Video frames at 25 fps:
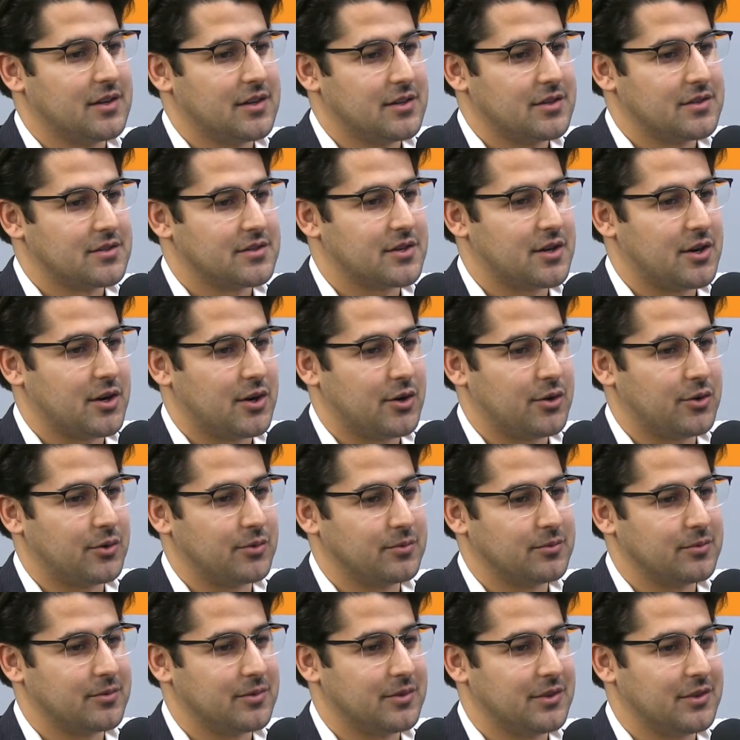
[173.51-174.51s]
So
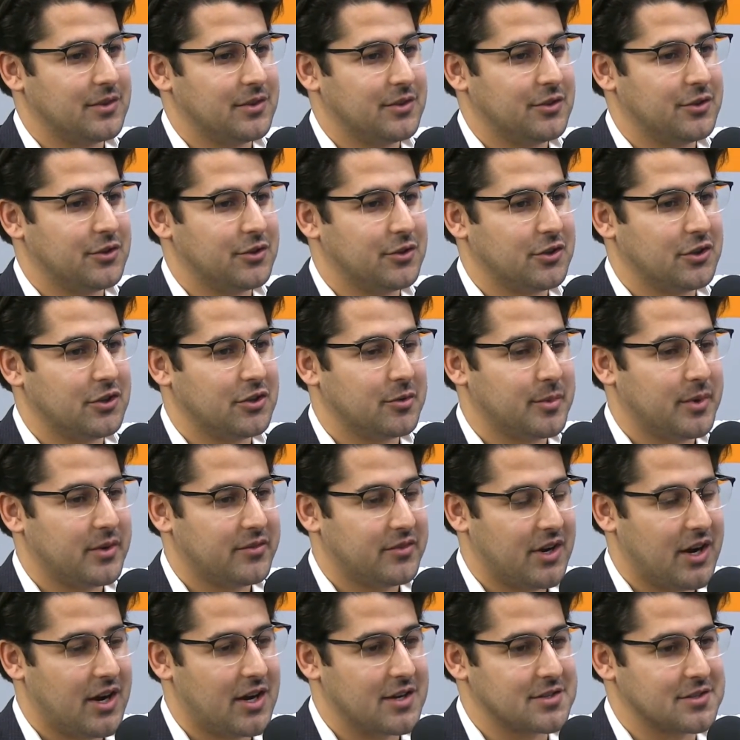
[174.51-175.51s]
you're a little bit of
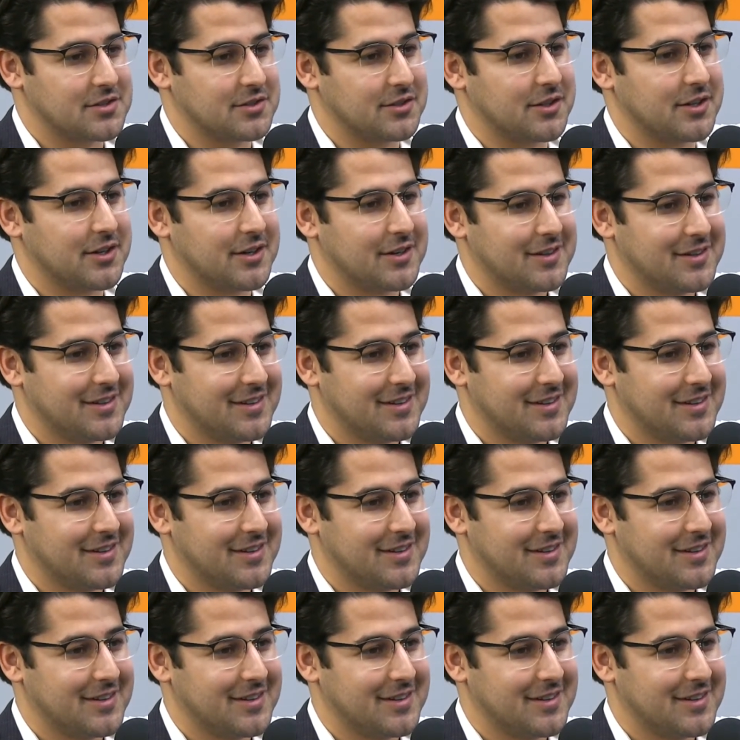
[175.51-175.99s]
a hustler.